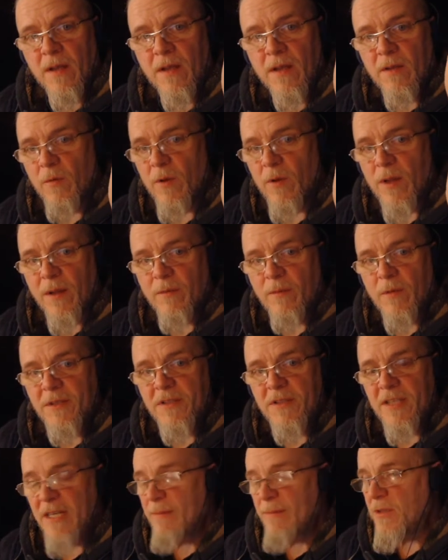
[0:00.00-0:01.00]
Well, let's
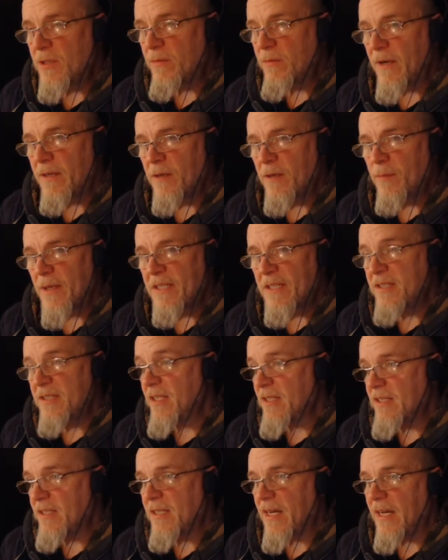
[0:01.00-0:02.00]
say I'm surrounded by
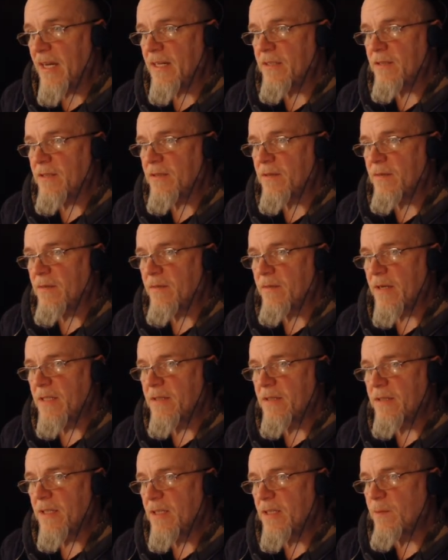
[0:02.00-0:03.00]
6 guys,
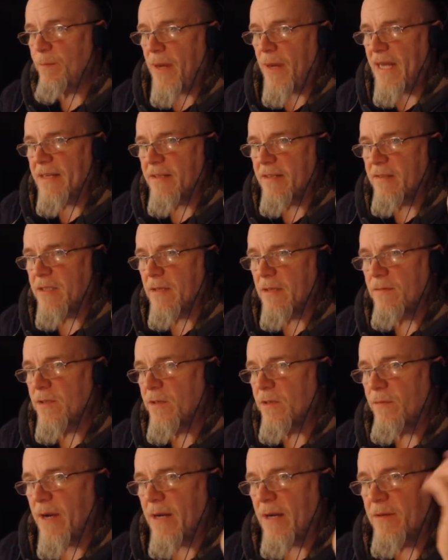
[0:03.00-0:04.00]
right? 6 bandits have
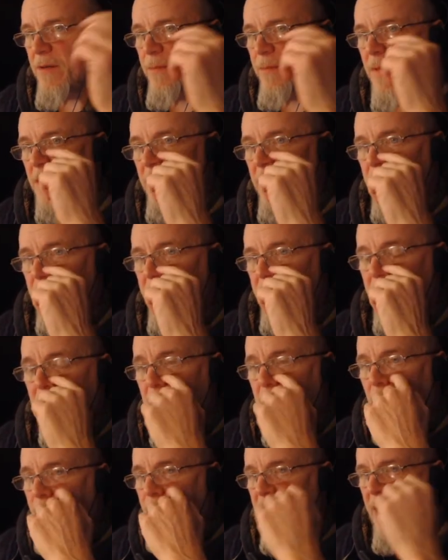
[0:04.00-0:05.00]
surrounded me. They're
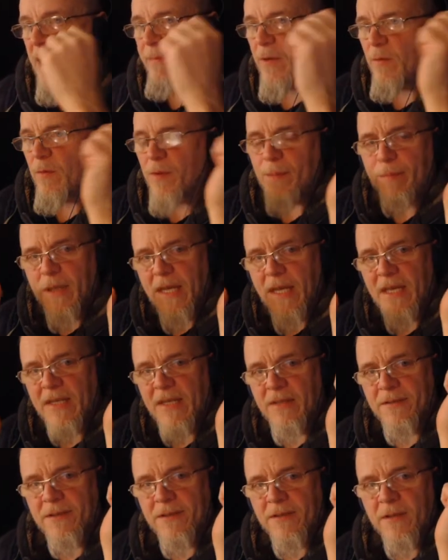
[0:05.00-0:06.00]
coming at me with
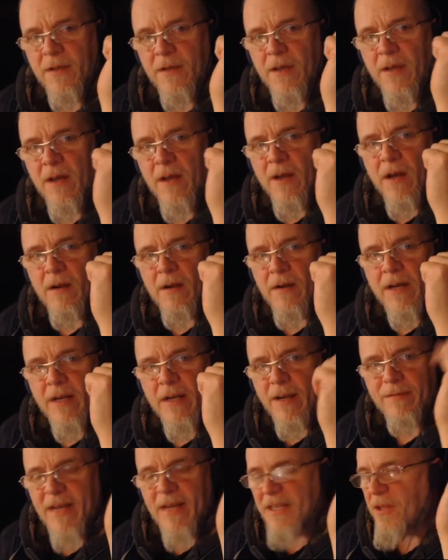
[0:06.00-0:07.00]
blades. All right,
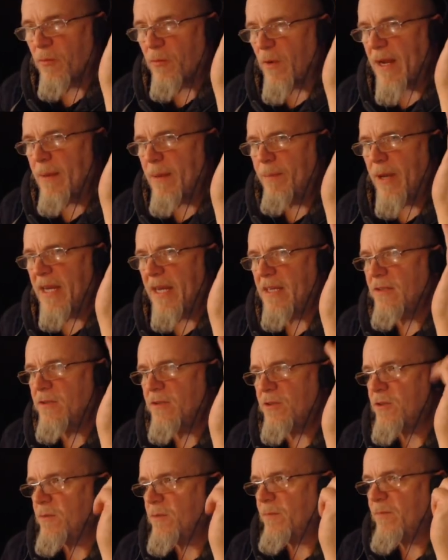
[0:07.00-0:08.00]
I've got the
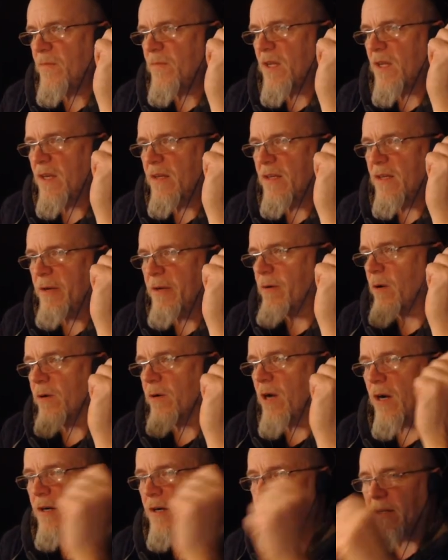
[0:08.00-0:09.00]
Rampage hero
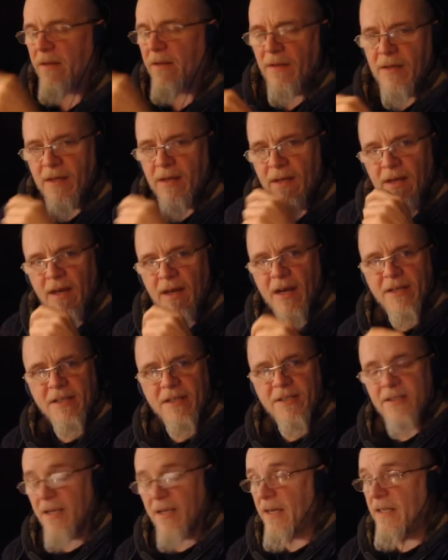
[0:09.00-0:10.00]
card. I
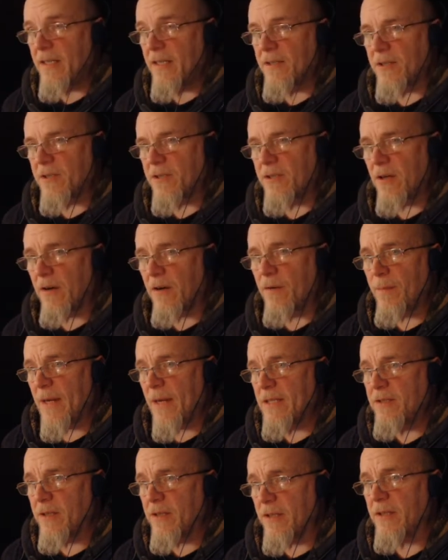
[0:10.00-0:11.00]
decide at the start of my
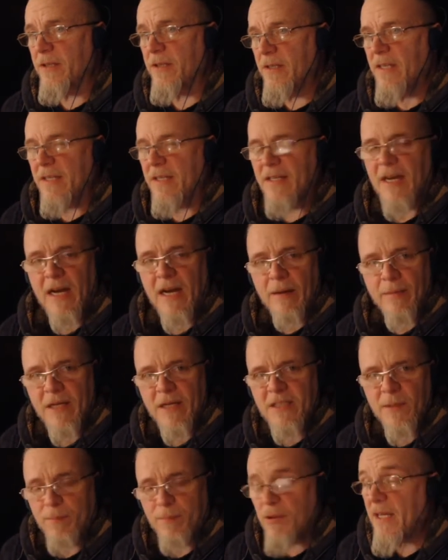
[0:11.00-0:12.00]
turn in combat
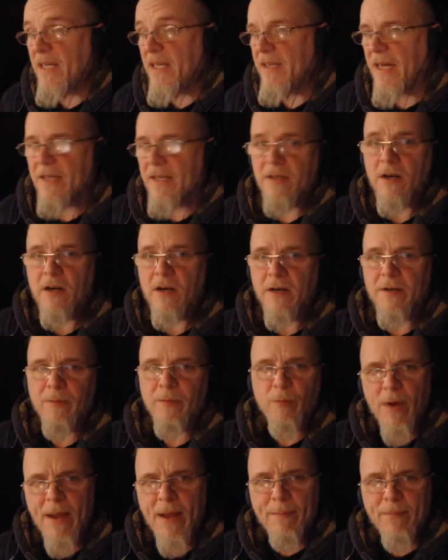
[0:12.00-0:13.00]
to play that card.
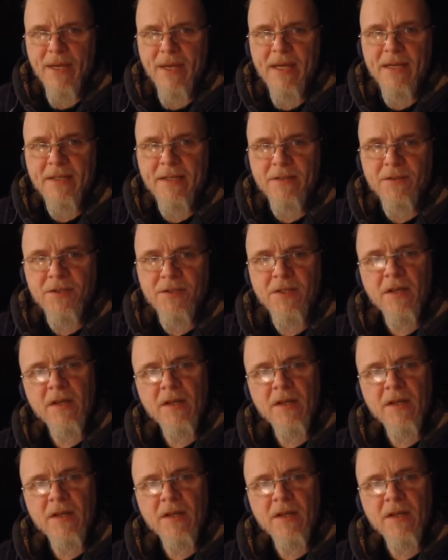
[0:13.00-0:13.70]
Rampage!